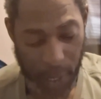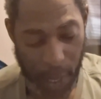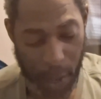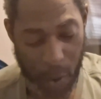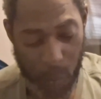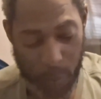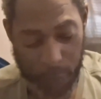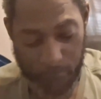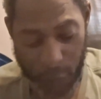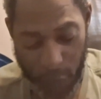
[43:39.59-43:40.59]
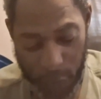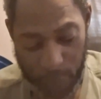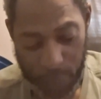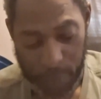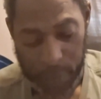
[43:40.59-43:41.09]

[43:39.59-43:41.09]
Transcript: and revere